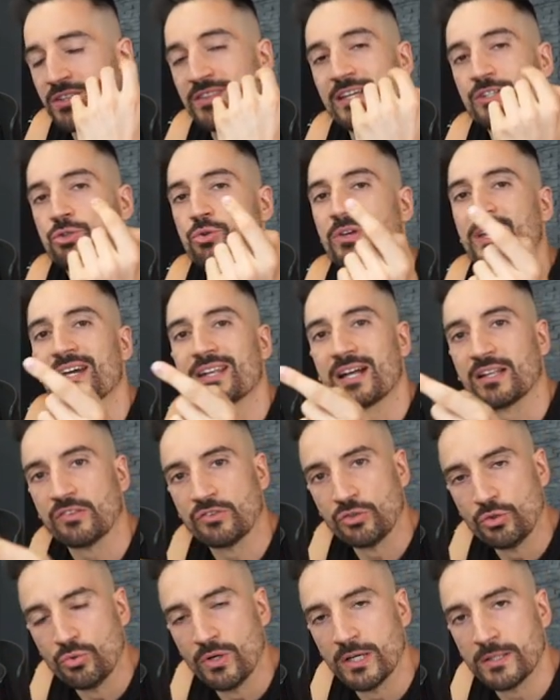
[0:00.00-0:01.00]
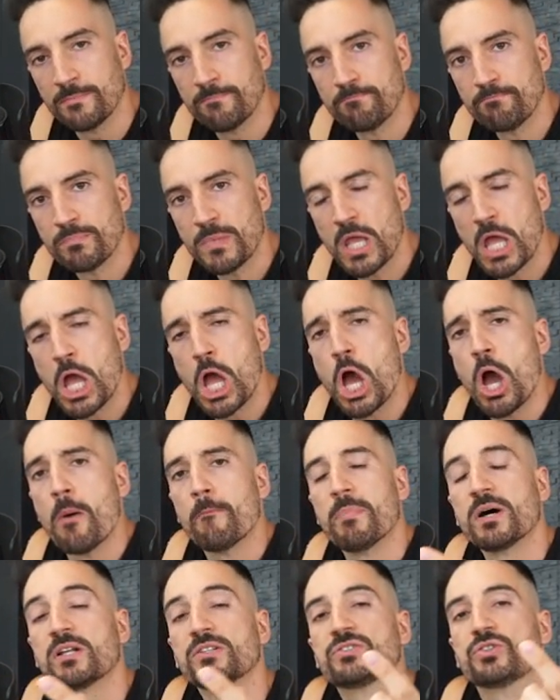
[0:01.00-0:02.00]
that you cannot do it,
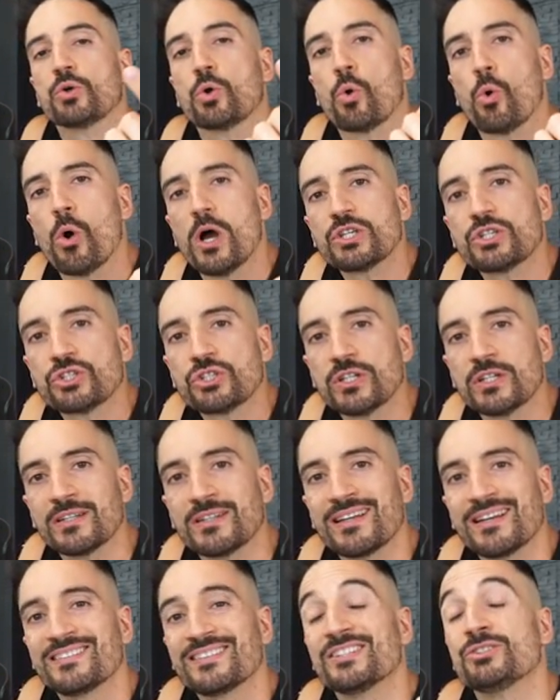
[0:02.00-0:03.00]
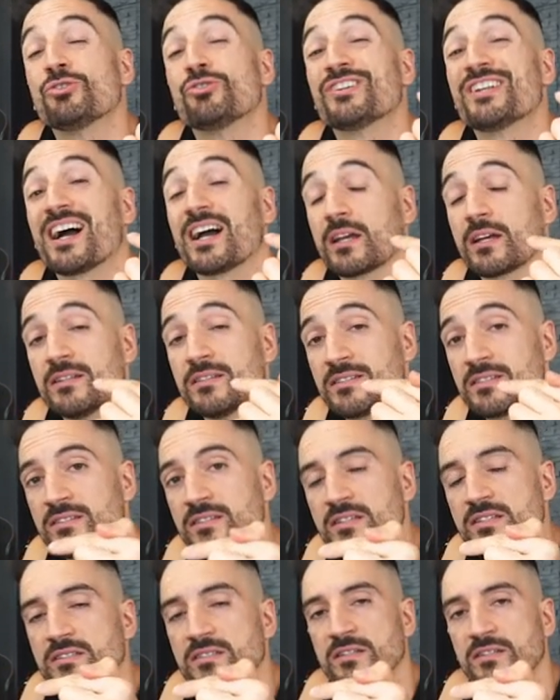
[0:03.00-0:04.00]
but it's a question that you're not
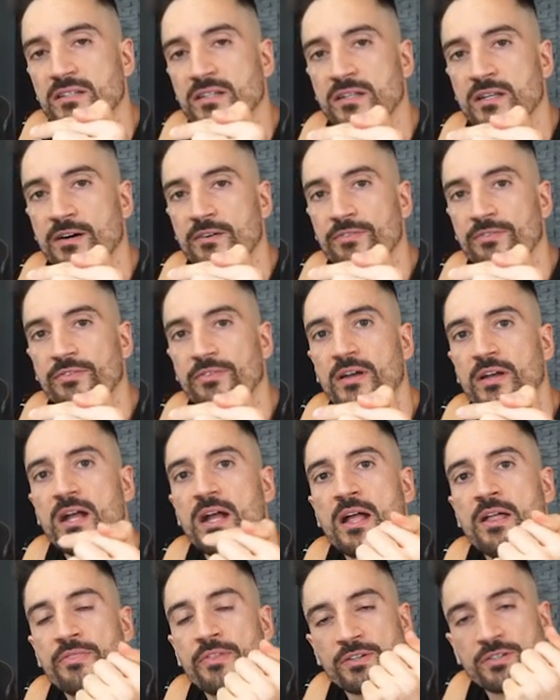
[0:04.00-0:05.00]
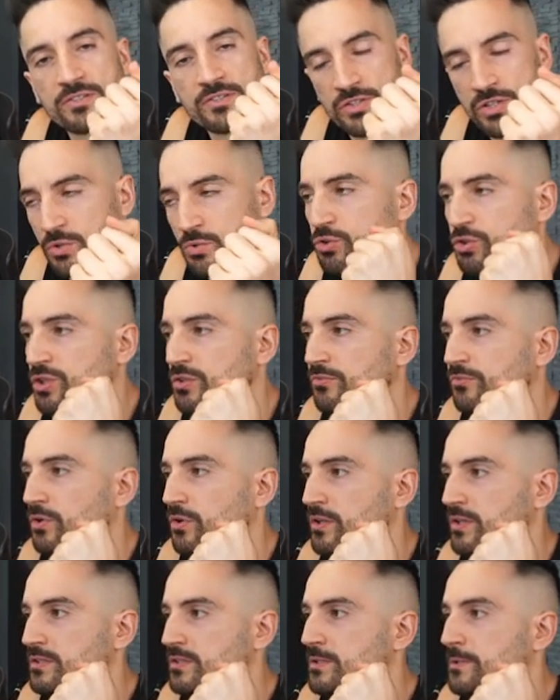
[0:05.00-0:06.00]
consistent enough. And there's a solution for
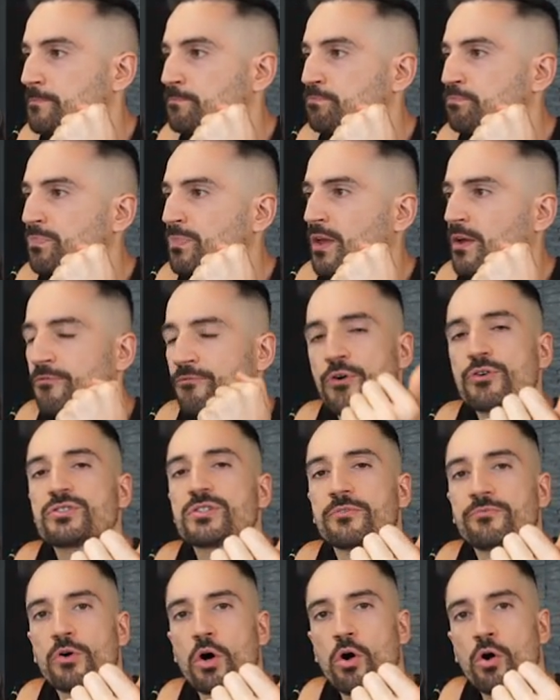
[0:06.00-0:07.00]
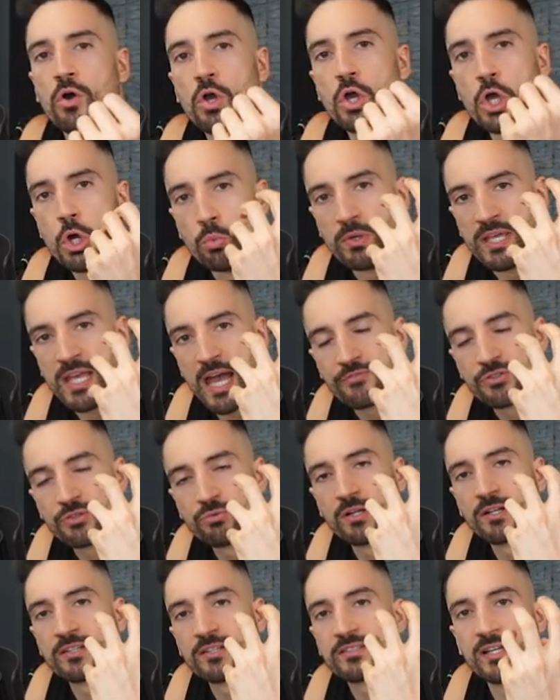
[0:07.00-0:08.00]
this. First of all, we have to
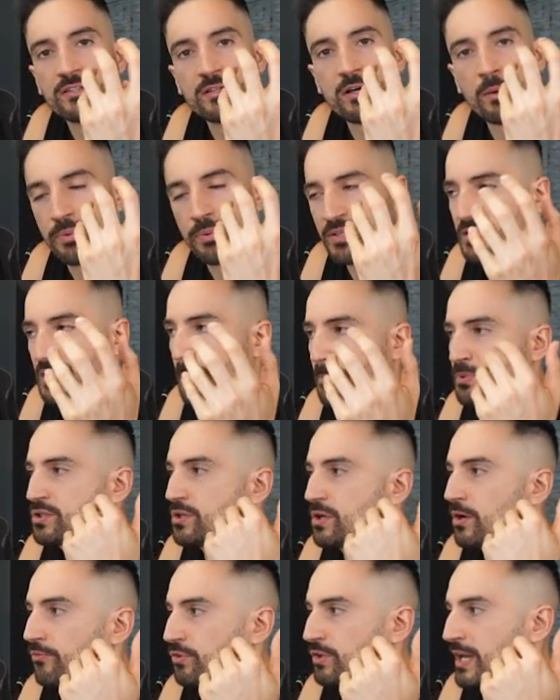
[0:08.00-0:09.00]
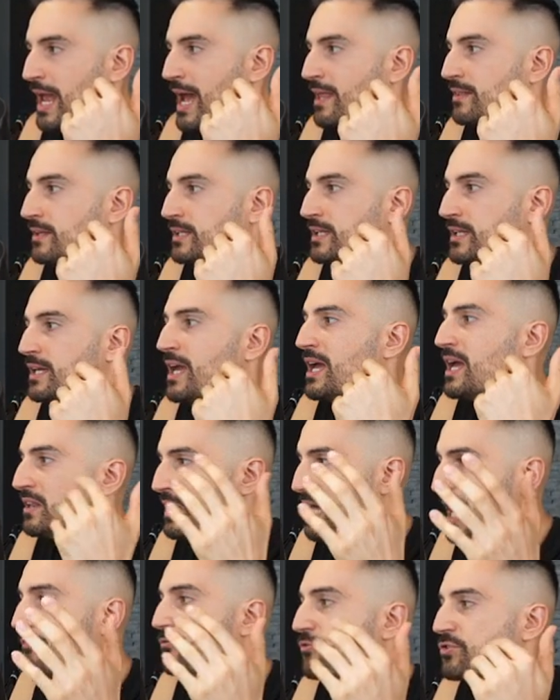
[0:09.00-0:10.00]
understand our perception of reality.
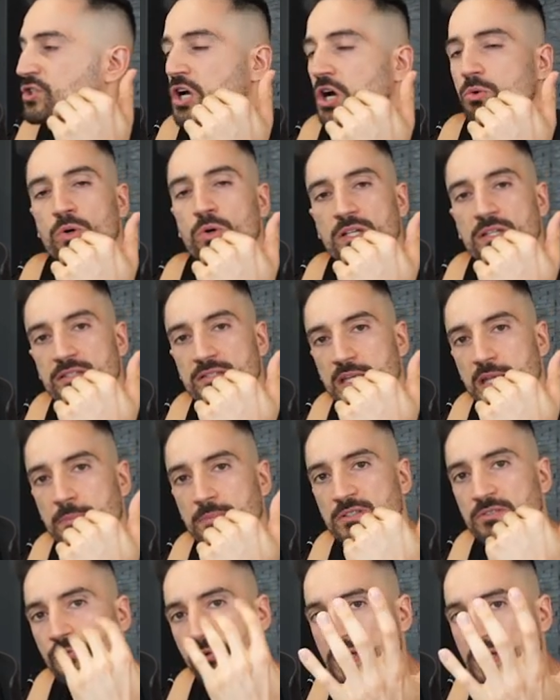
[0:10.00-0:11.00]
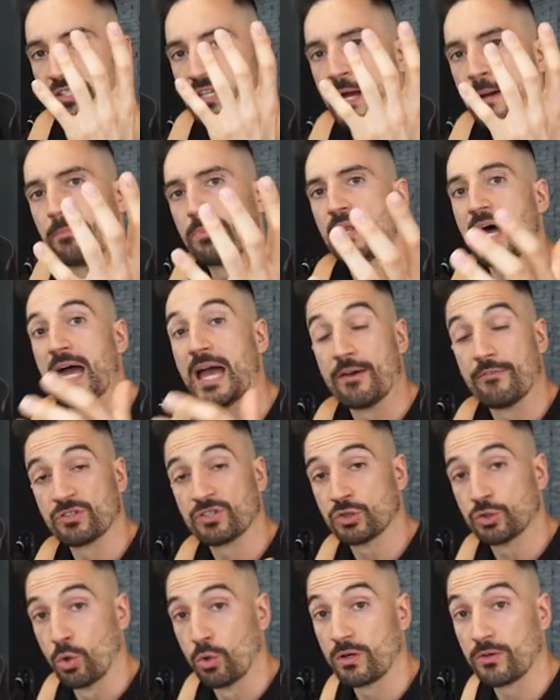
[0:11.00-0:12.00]
Life is not what it seems. For example, I have a
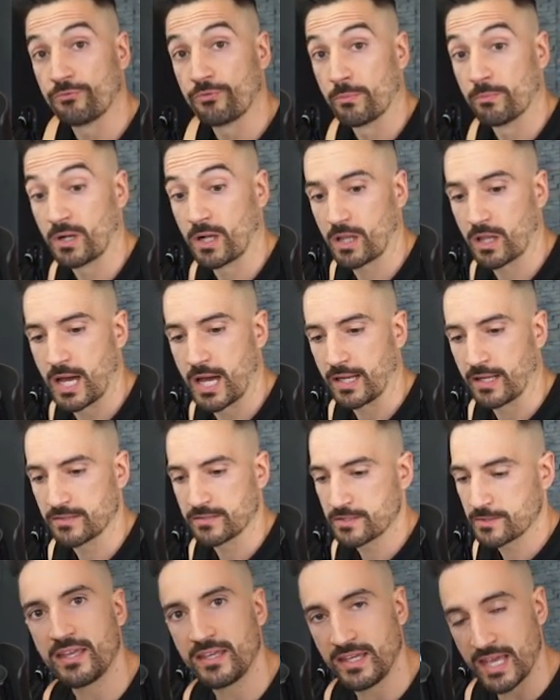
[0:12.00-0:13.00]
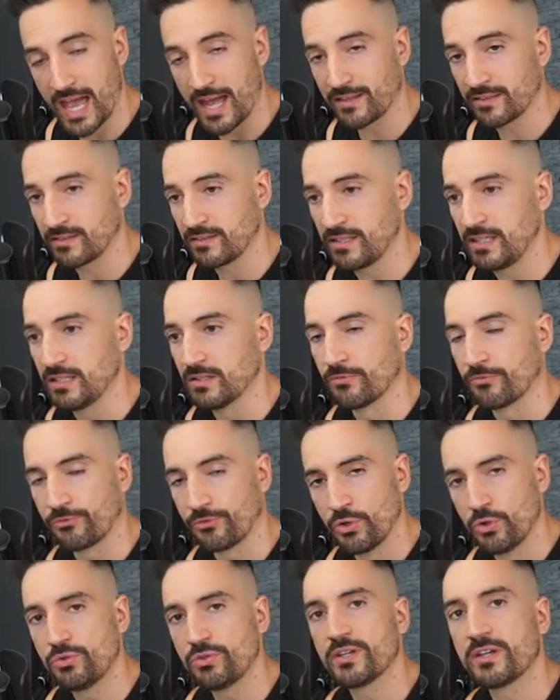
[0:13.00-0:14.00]
story from a client. He had to eat a
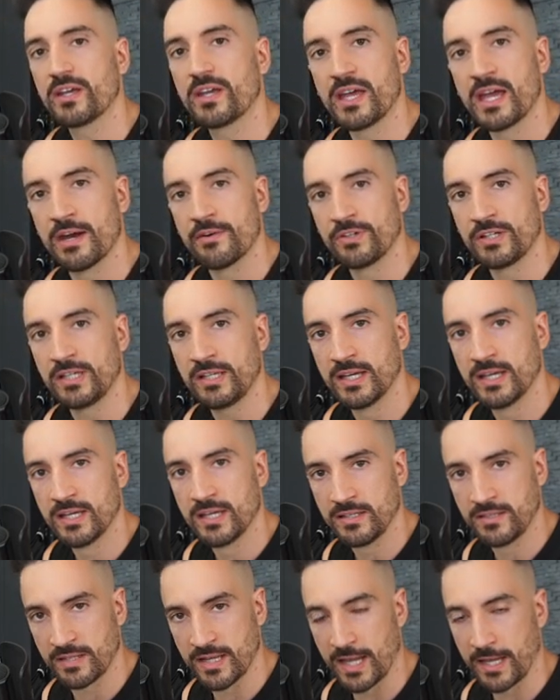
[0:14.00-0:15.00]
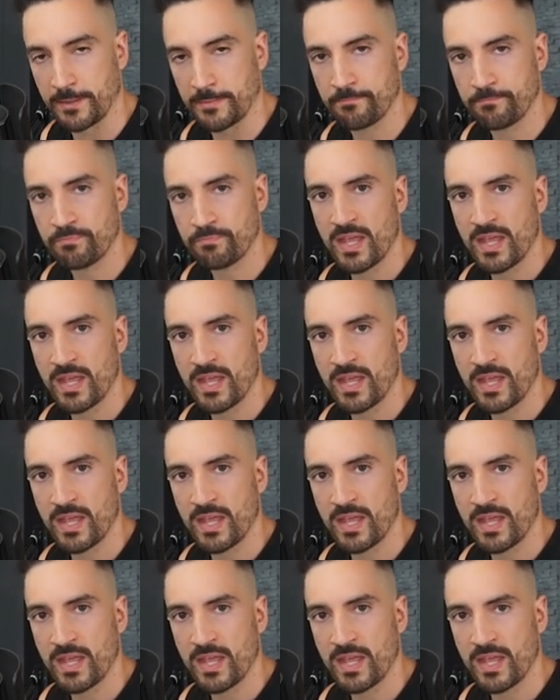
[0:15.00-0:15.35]
fruit every day.